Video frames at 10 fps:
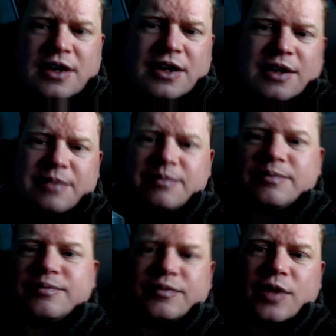
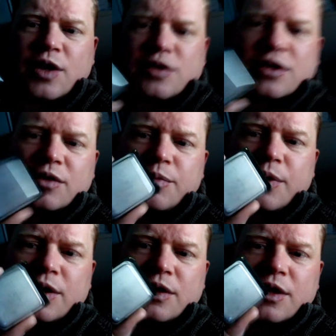Um, nice little
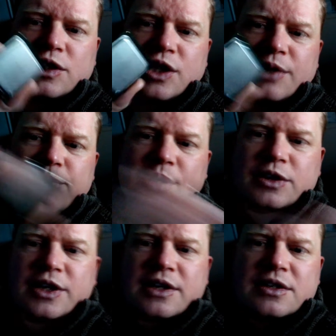pro uh, cheap
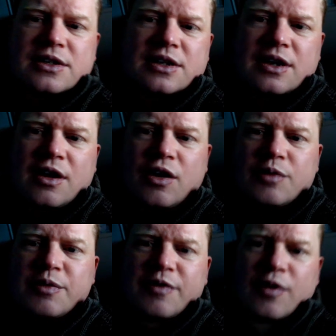project,
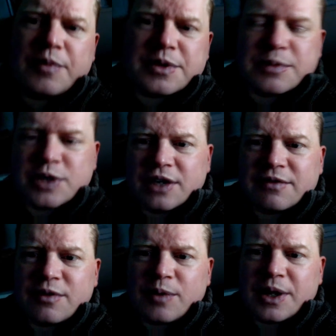high performance
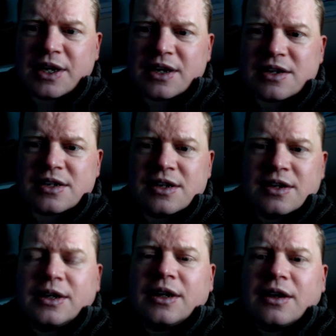machine for what it is.
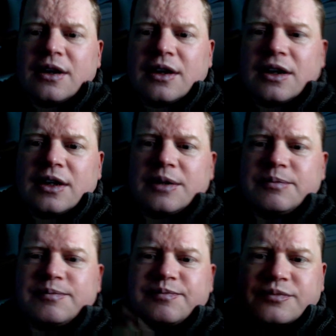Um,